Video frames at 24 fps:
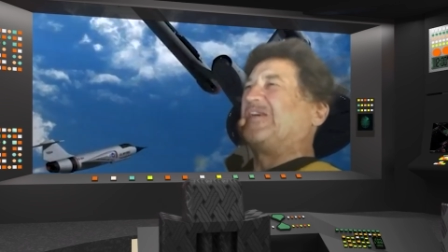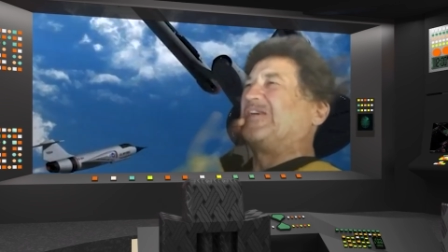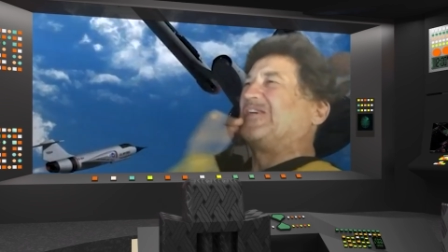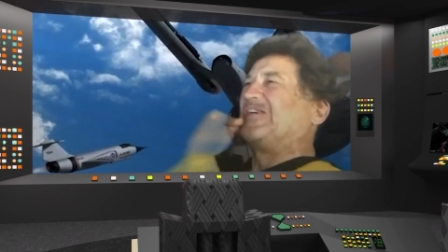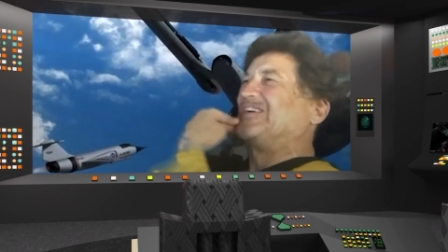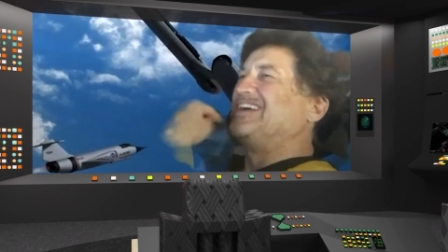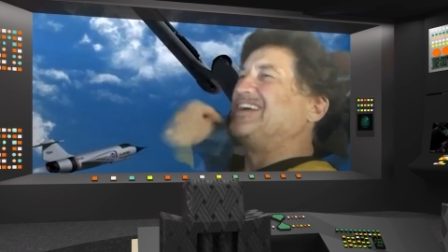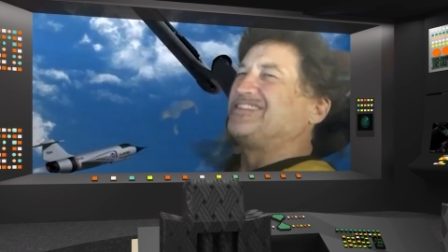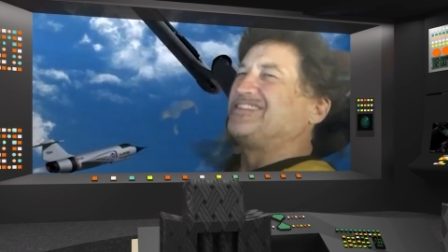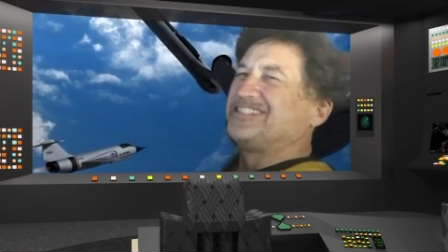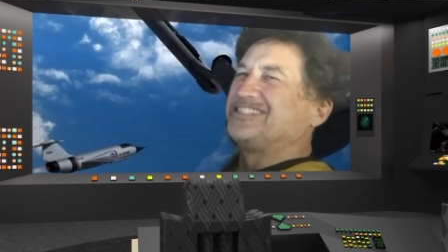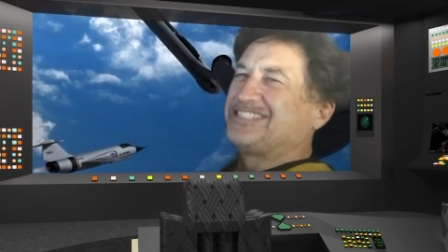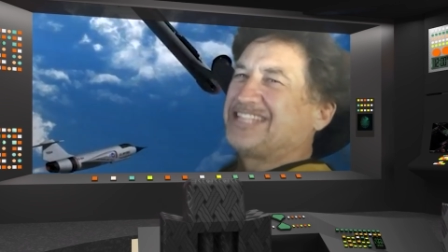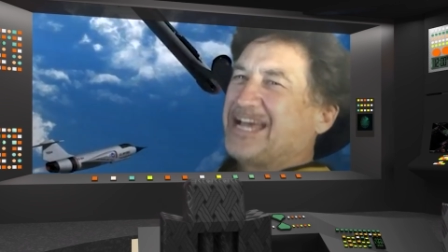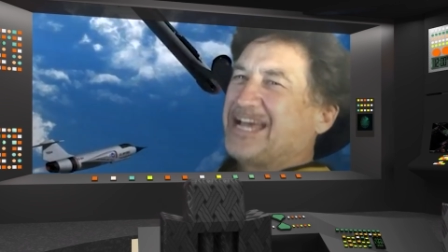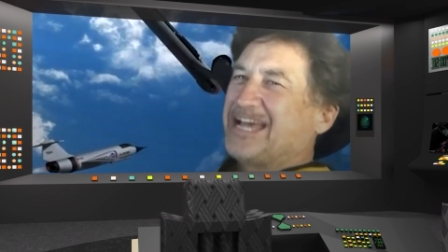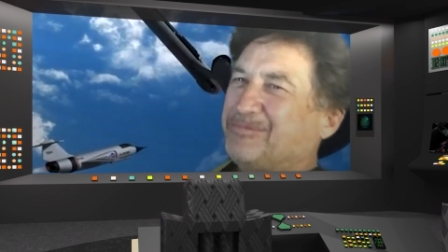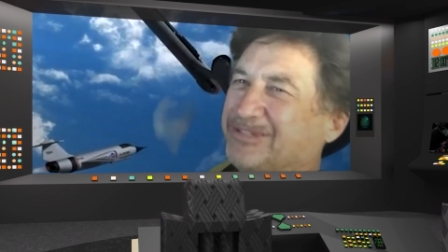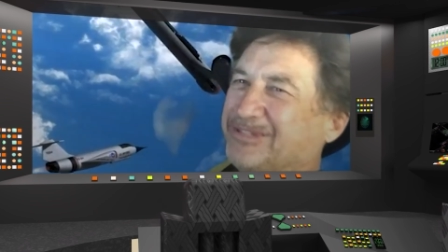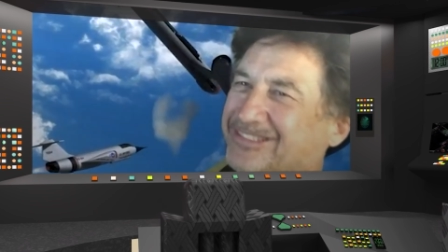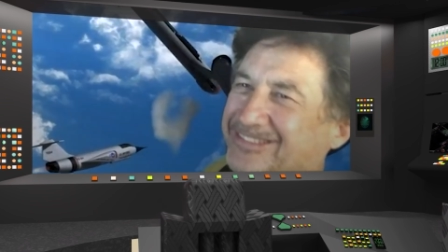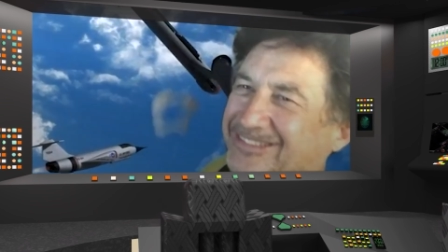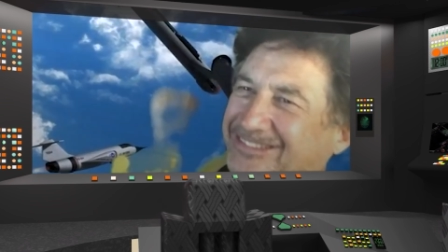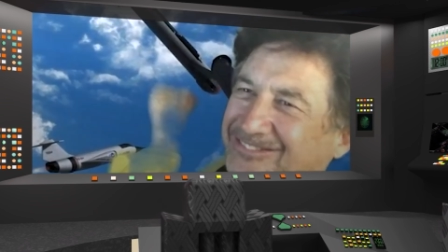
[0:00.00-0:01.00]
Nothing's
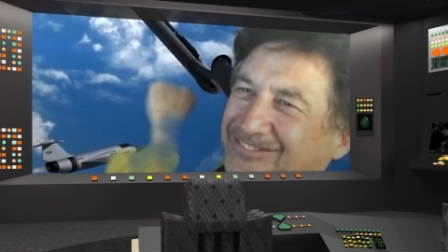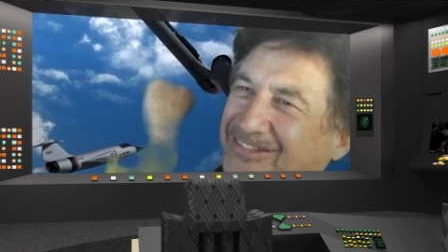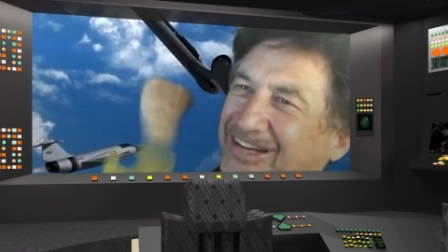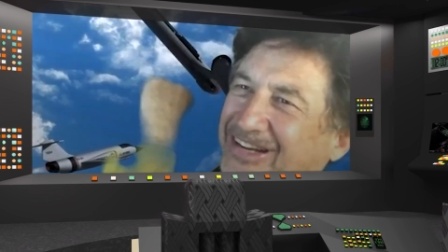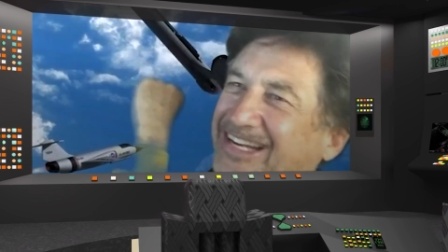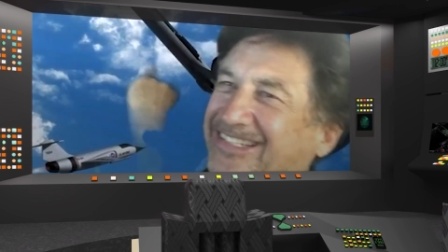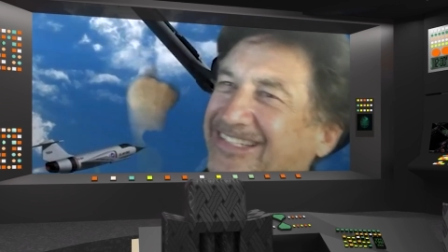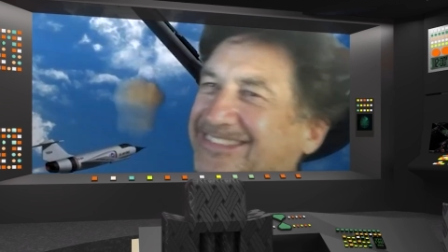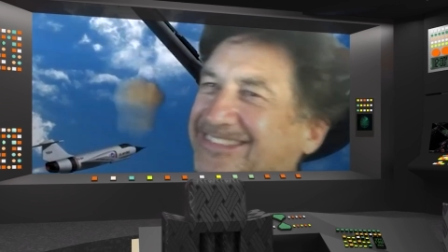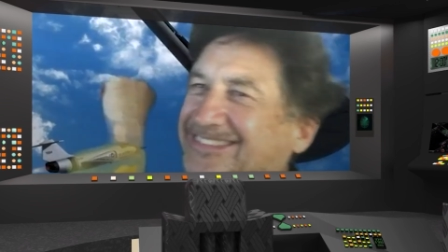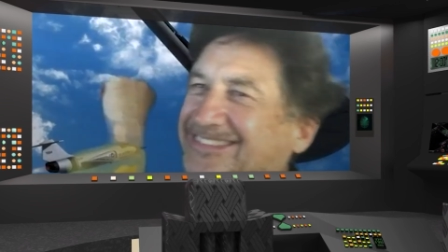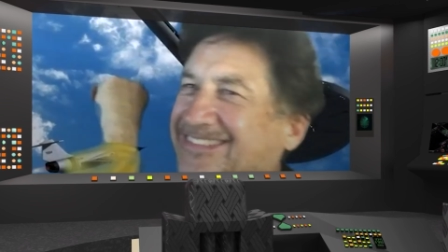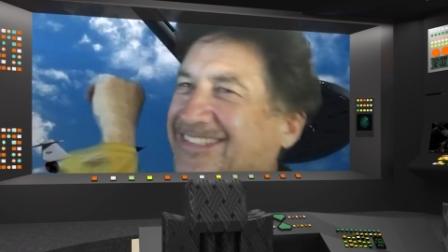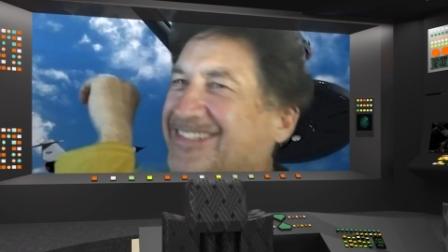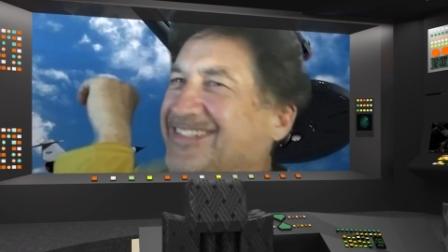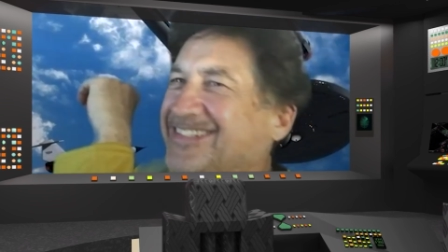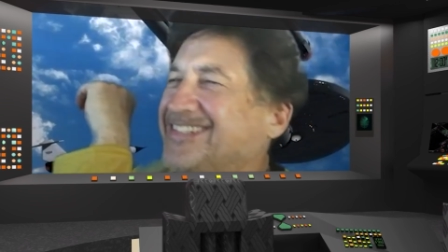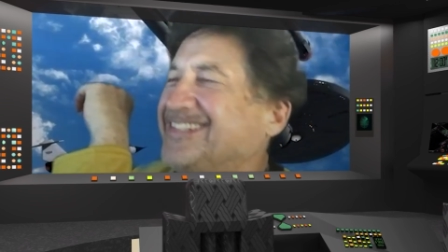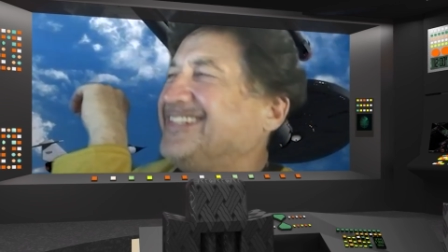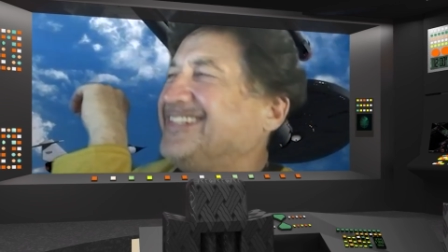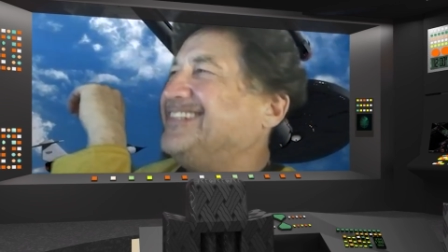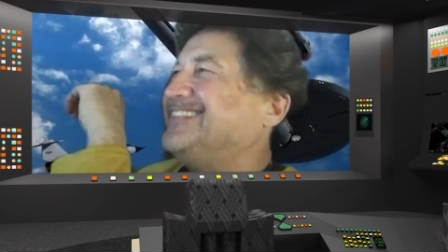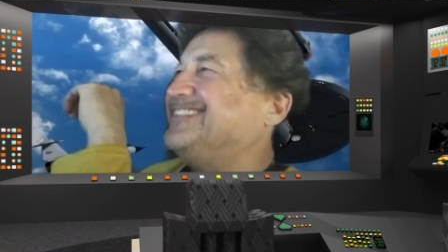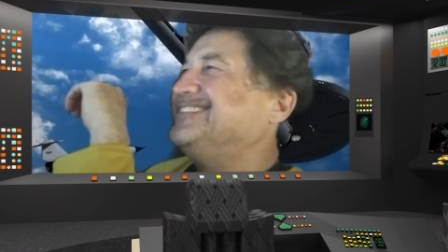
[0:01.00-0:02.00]
happened. Right. There you
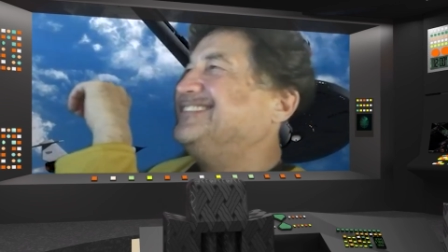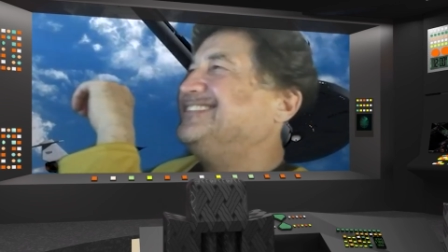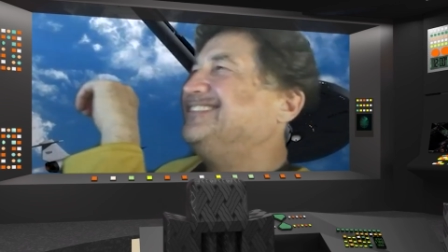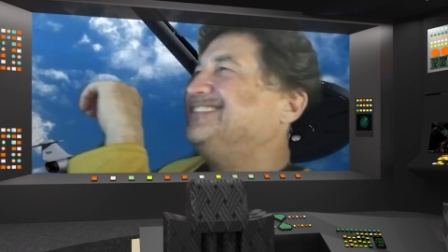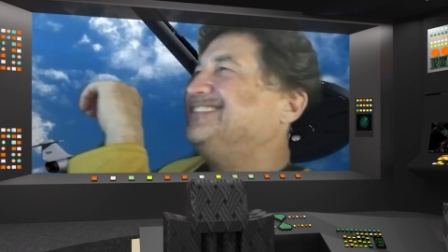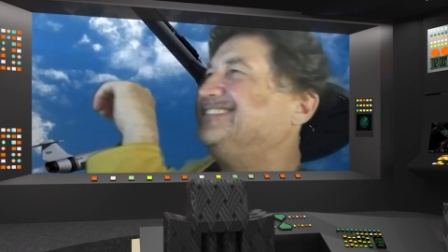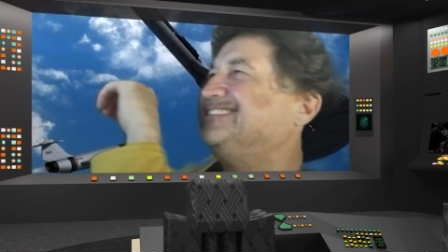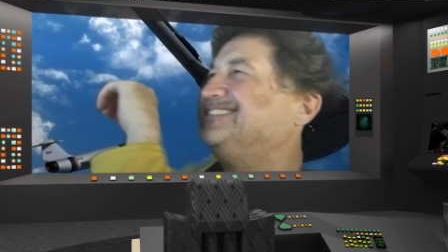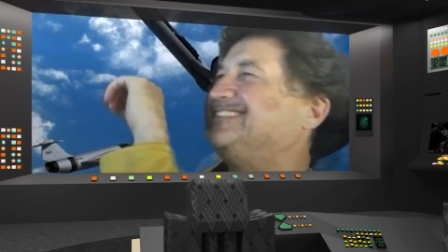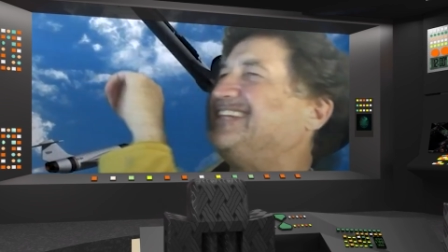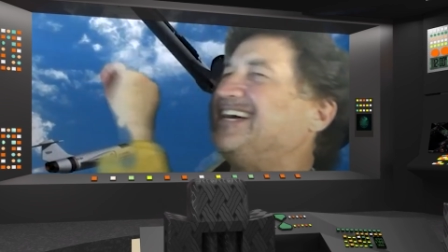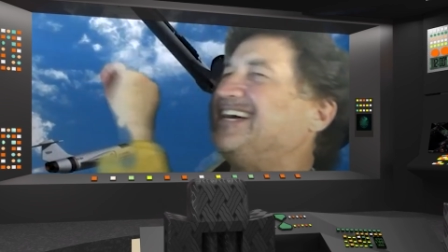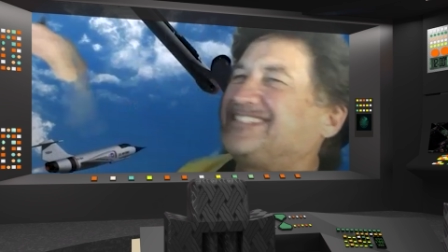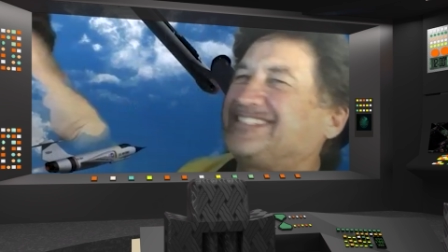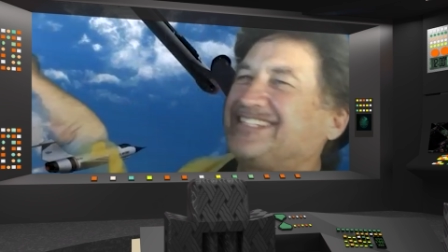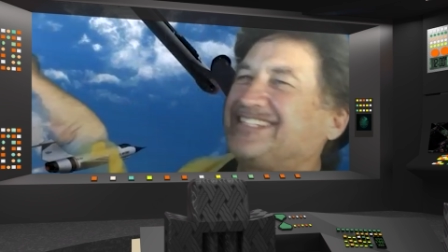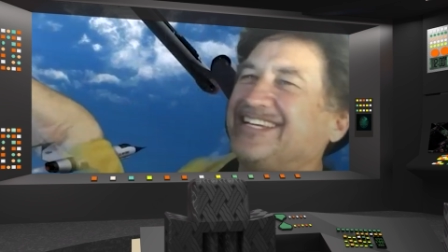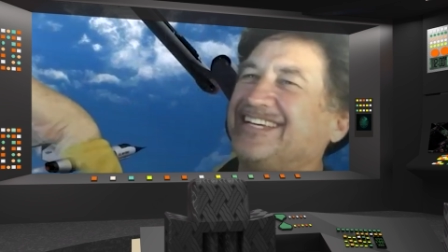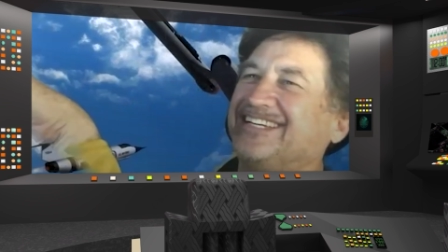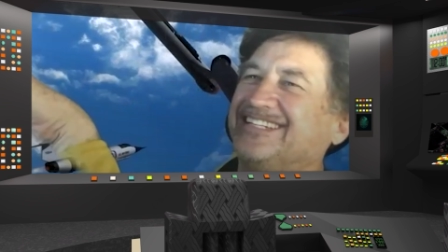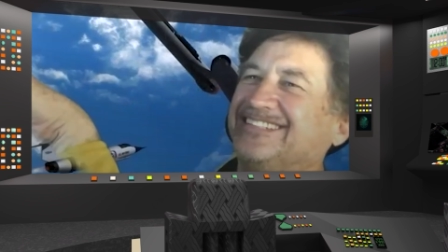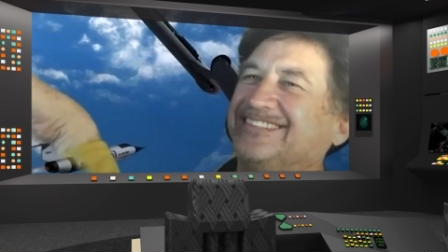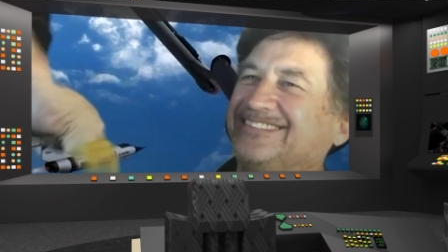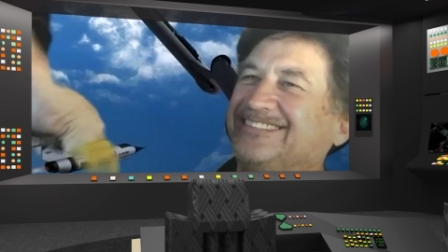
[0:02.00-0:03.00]
go. That's
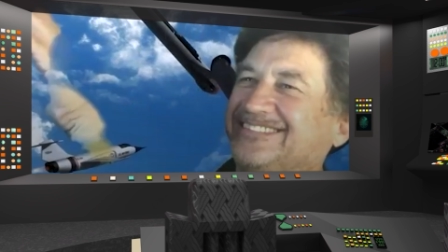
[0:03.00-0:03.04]
it.